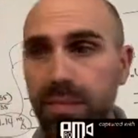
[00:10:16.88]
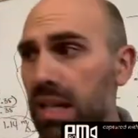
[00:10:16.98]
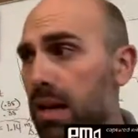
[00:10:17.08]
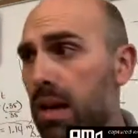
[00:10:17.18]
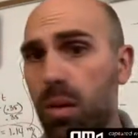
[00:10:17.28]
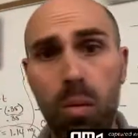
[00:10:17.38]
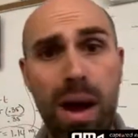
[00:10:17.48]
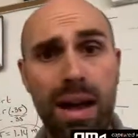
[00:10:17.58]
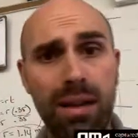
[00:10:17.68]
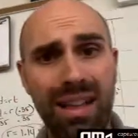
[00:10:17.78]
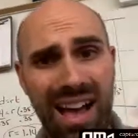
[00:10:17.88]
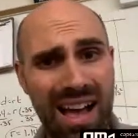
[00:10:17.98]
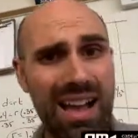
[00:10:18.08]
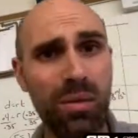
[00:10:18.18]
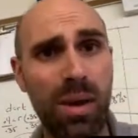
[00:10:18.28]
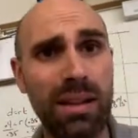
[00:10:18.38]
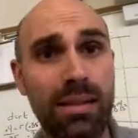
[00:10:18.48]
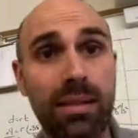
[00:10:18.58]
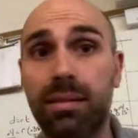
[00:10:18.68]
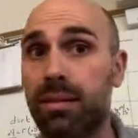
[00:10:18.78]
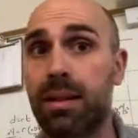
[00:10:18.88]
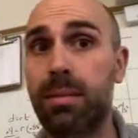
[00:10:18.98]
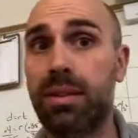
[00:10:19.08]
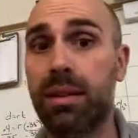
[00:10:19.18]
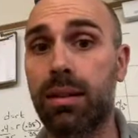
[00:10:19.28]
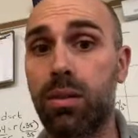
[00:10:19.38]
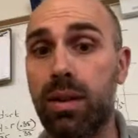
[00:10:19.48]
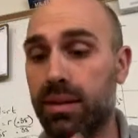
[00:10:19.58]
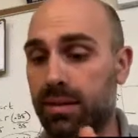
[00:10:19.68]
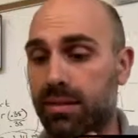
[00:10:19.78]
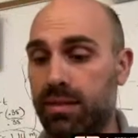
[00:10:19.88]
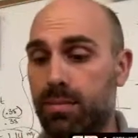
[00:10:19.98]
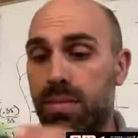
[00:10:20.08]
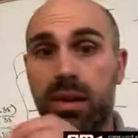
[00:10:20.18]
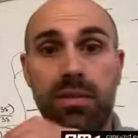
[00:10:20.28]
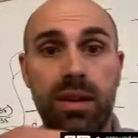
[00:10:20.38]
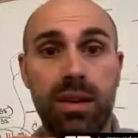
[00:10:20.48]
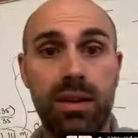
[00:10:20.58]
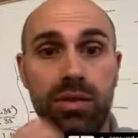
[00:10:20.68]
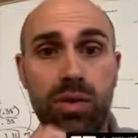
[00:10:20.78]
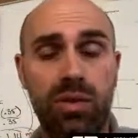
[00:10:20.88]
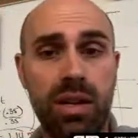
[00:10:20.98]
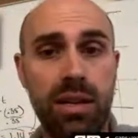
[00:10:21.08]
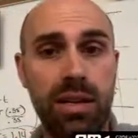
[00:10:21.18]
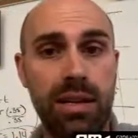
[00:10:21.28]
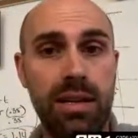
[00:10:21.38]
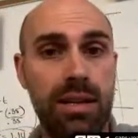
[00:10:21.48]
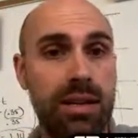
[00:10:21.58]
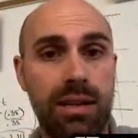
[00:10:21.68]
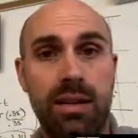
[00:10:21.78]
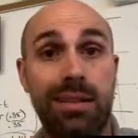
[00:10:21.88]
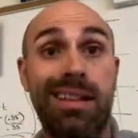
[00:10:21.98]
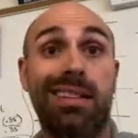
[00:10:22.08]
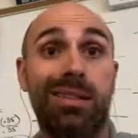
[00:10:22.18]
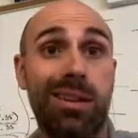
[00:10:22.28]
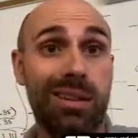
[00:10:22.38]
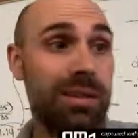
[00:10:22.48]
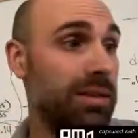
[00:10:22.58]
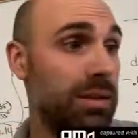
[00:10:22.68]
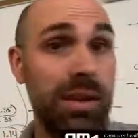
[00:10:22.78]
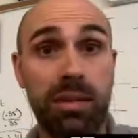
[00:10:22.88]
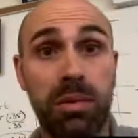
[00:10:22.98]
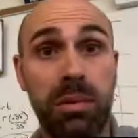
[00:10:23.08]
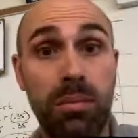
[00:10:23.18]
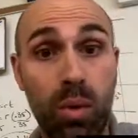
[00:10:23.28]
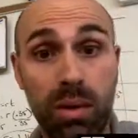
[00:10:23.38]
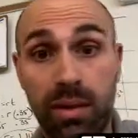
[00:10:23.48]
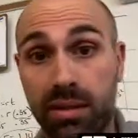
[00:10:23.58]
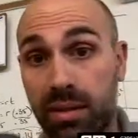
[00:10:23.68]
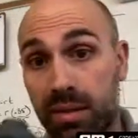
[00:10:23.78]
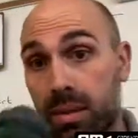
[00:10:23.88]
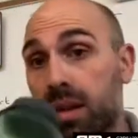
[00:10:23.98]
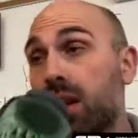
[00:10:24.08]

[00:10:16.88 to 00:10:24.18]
While I write this, I'm going to take a quick sip of juice here. A lot of talking. You guys must be bored listening to me.